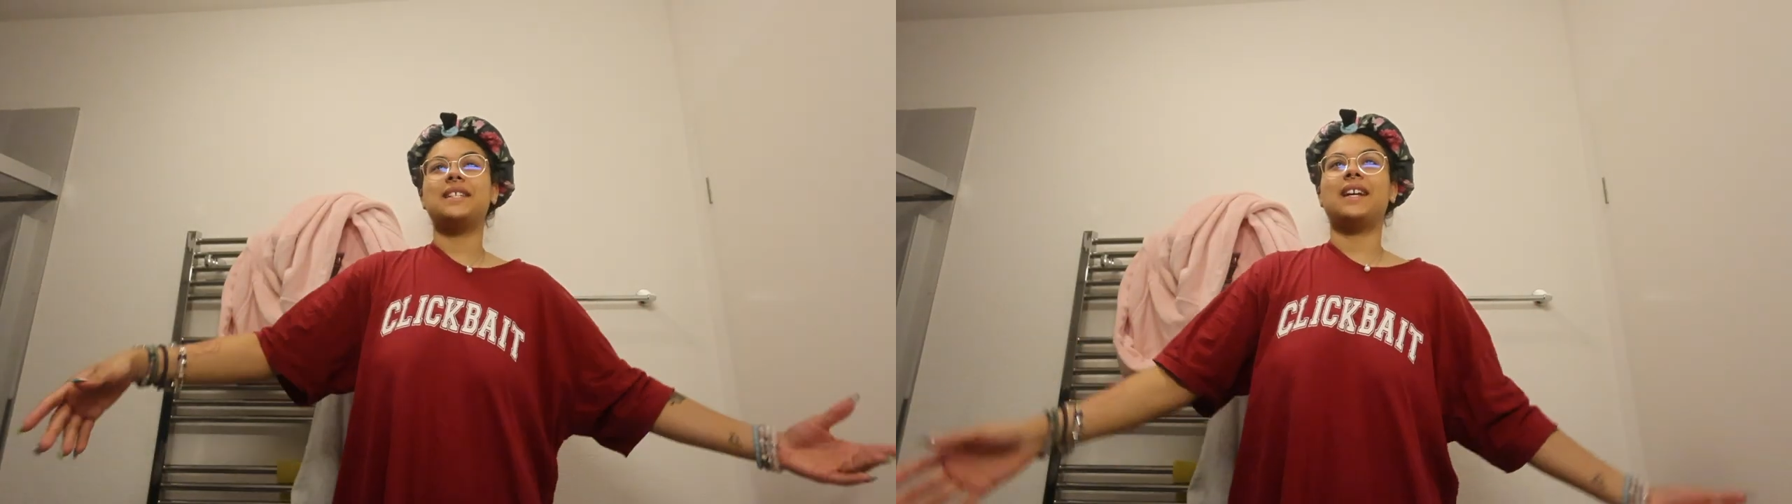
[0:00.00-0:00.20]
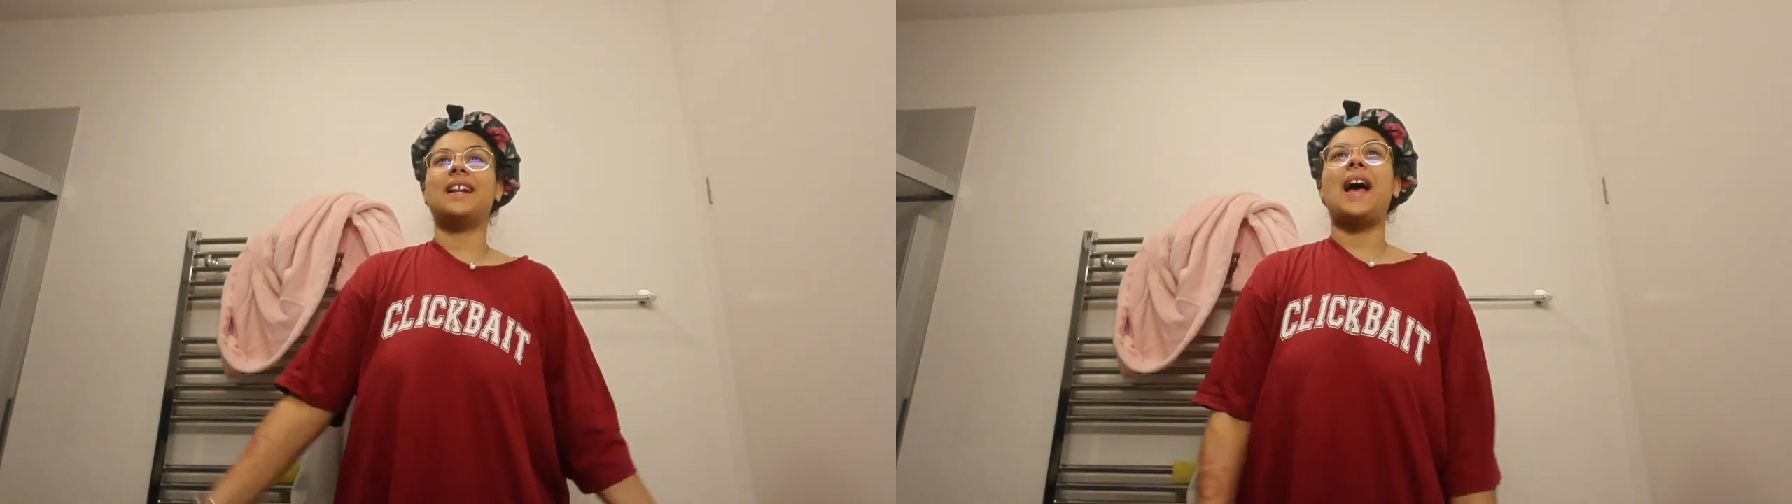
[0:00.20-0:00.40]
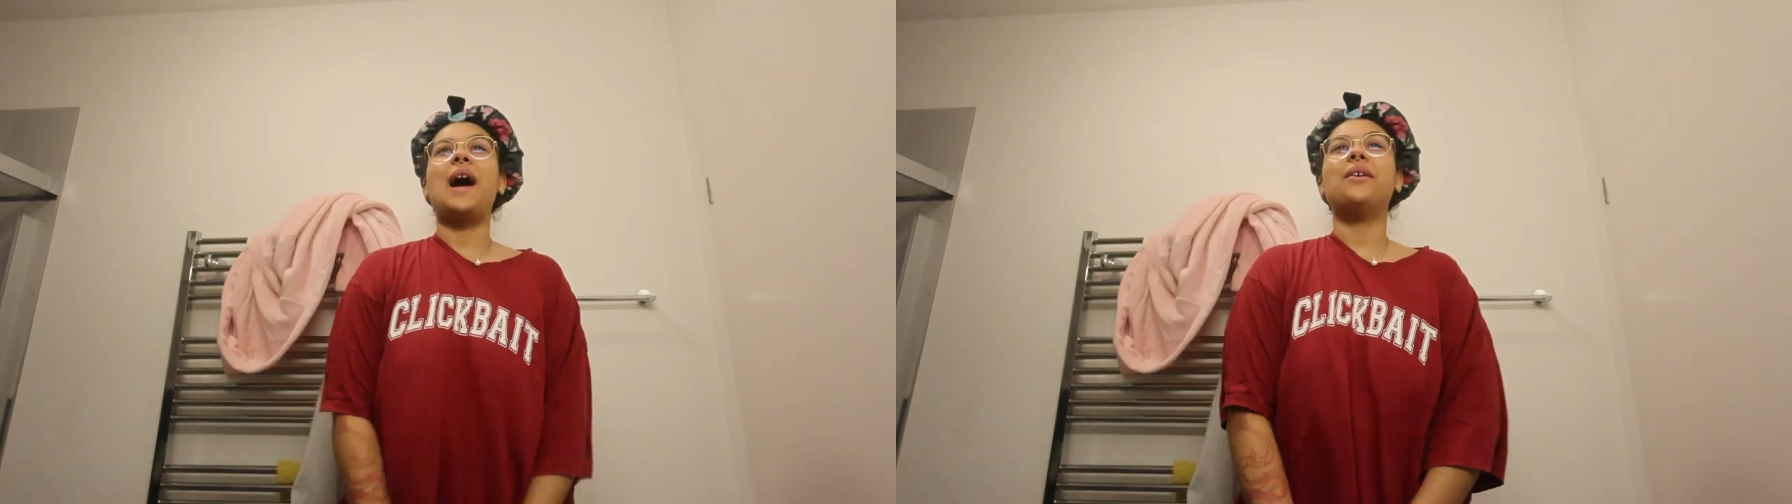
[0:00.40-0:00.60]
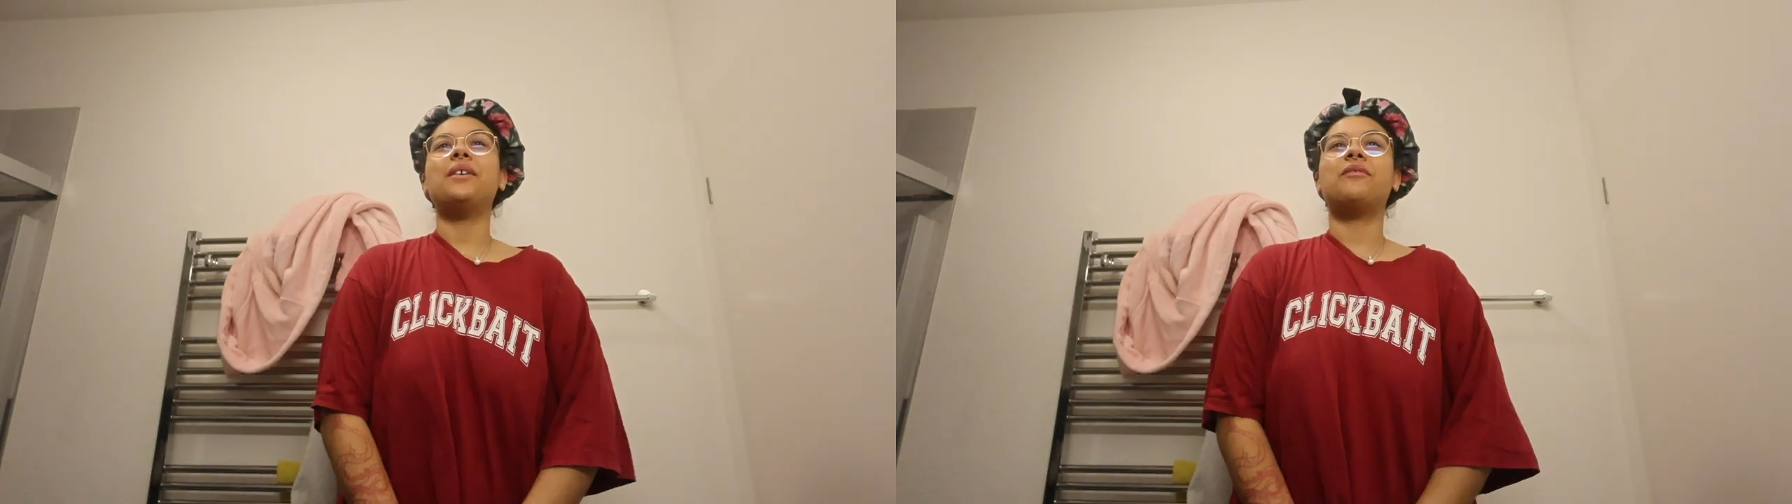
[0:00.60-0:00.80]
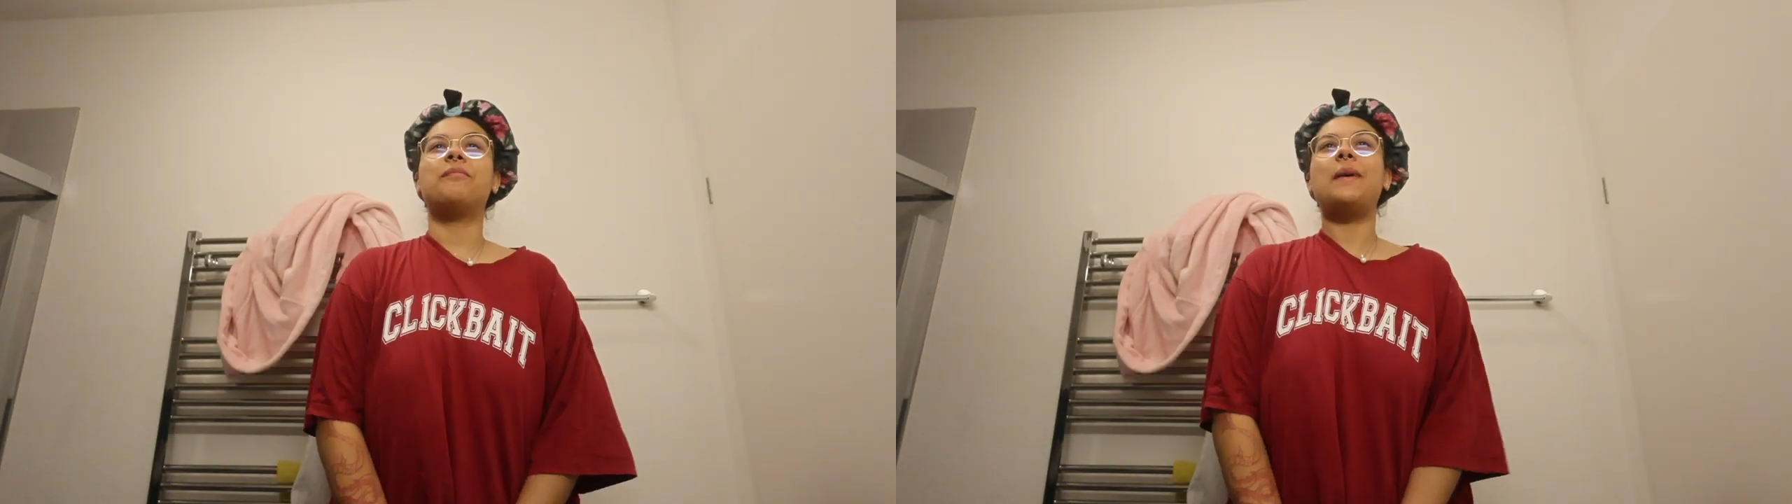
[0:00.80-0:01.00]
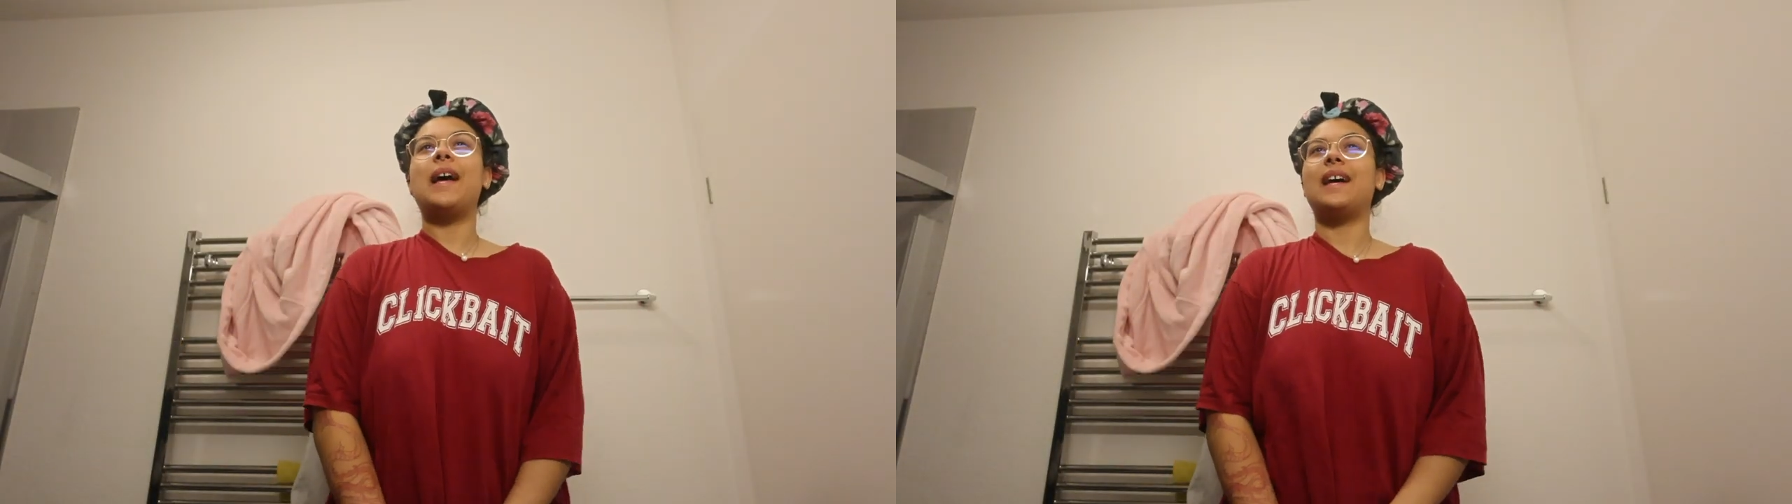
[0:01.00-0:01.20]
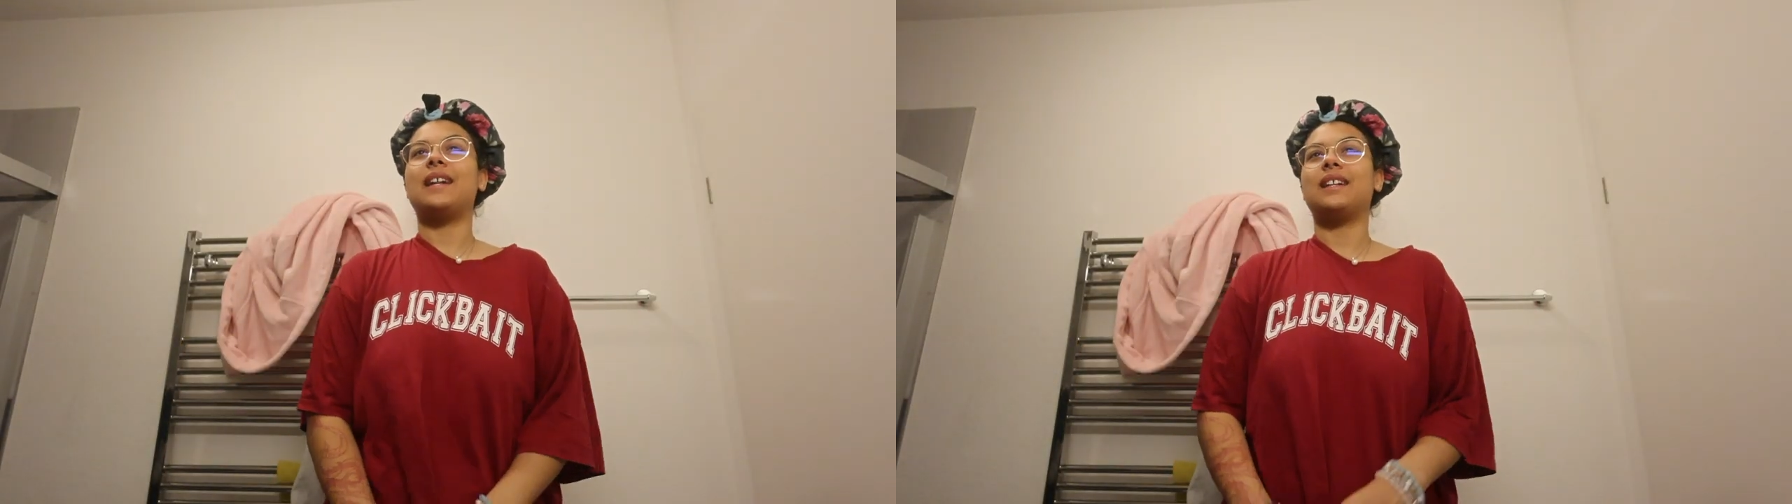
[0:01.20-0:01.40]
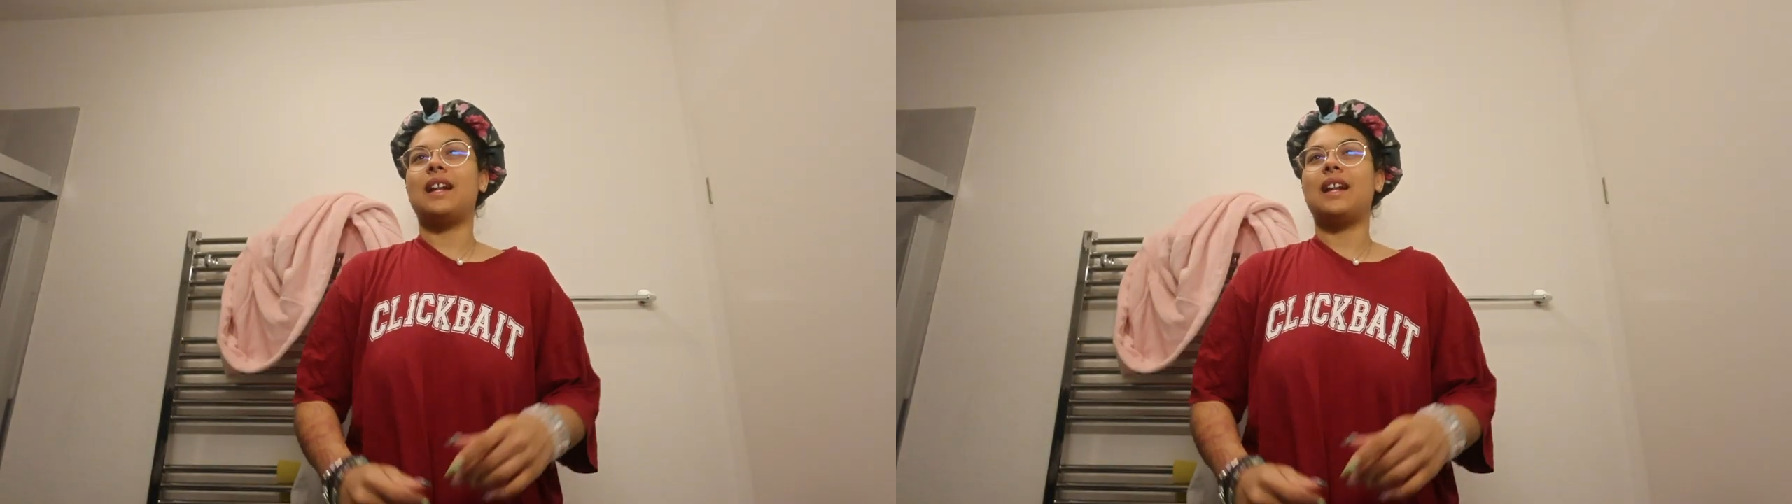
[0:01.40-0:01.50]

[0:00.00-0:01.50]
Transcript: to get out of bed.